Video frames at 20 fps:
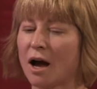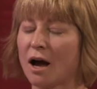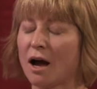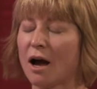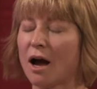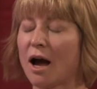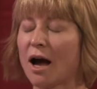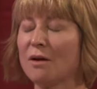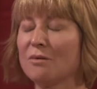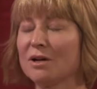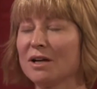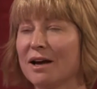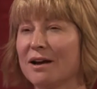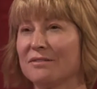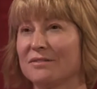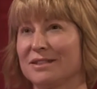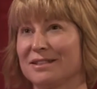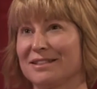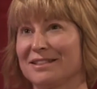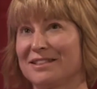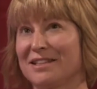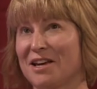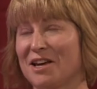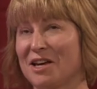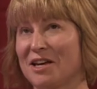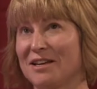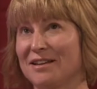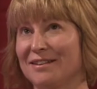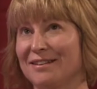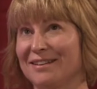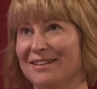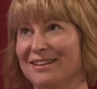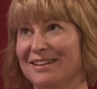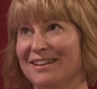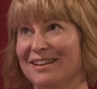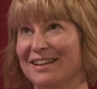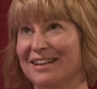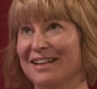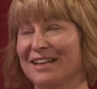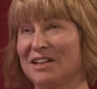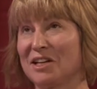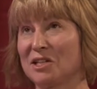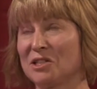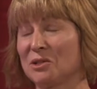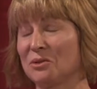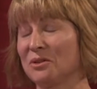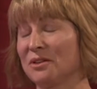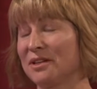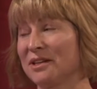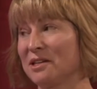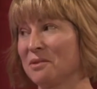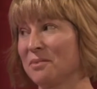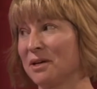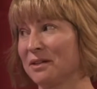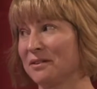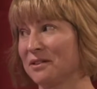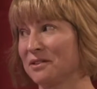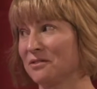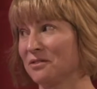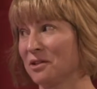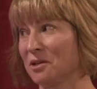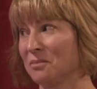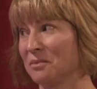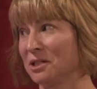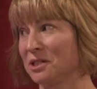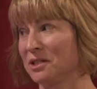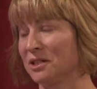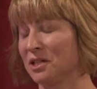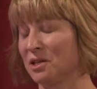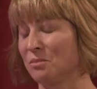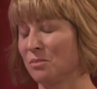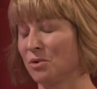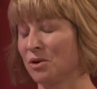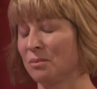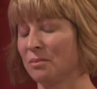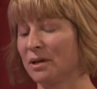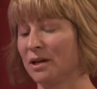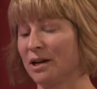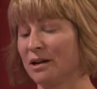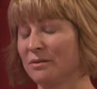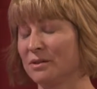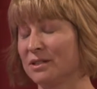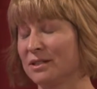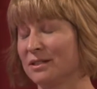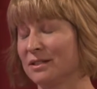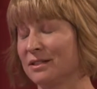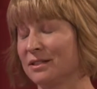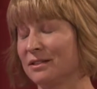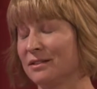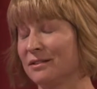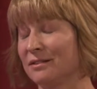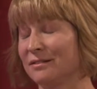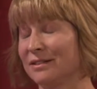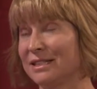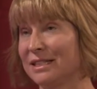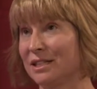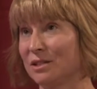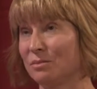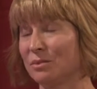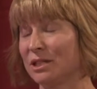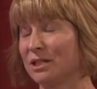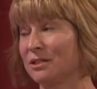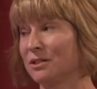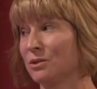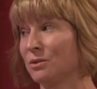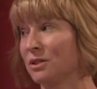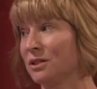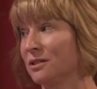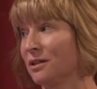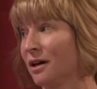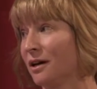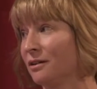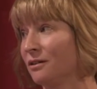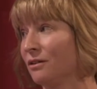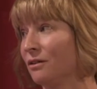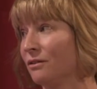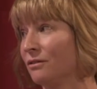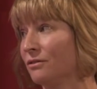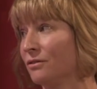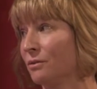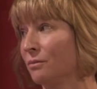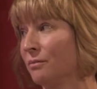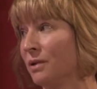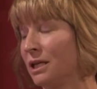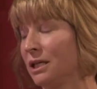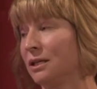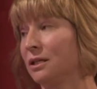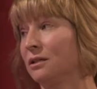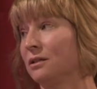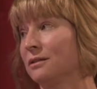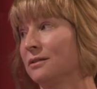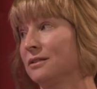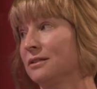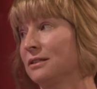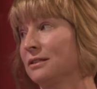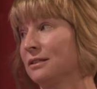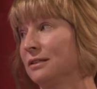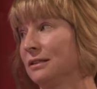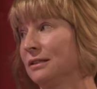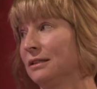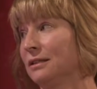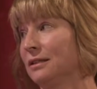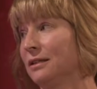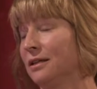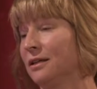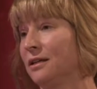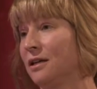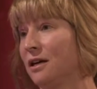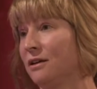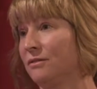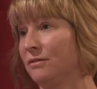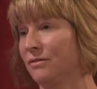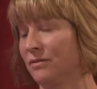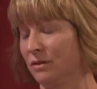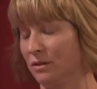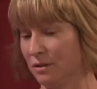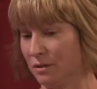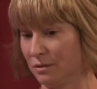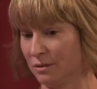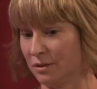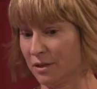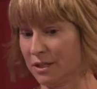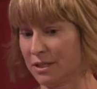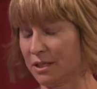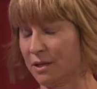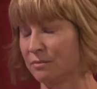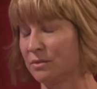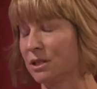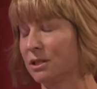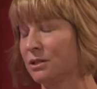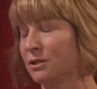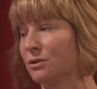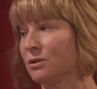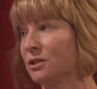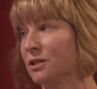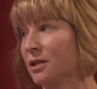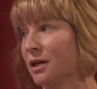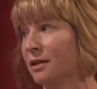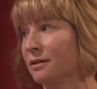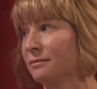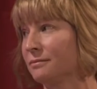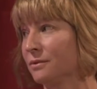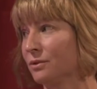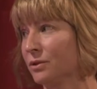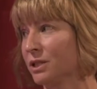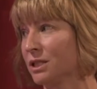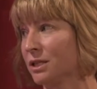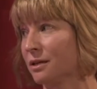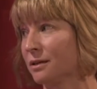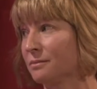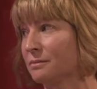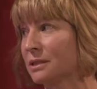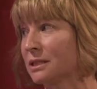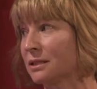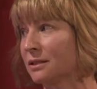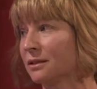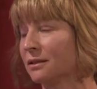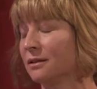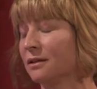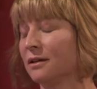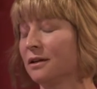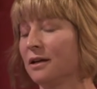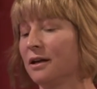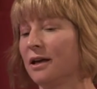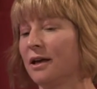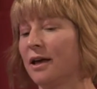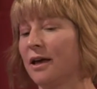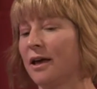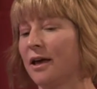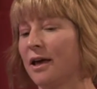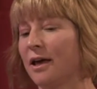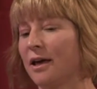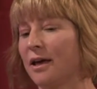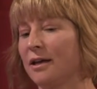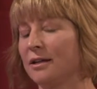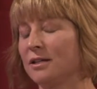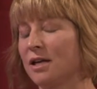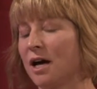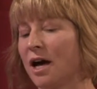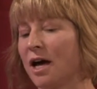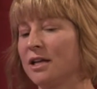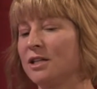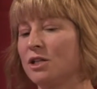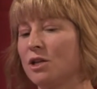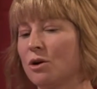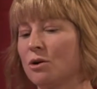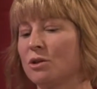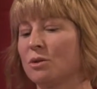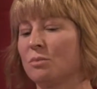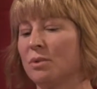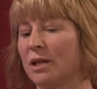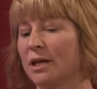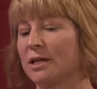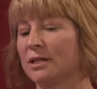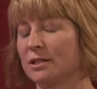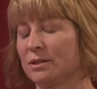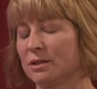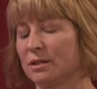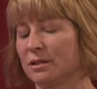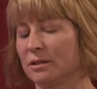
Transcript: I would have to say, and I don't think about this very much anymore, but I was deeply suicidal for many years. And I've attempted suicide 3 times. And I know the place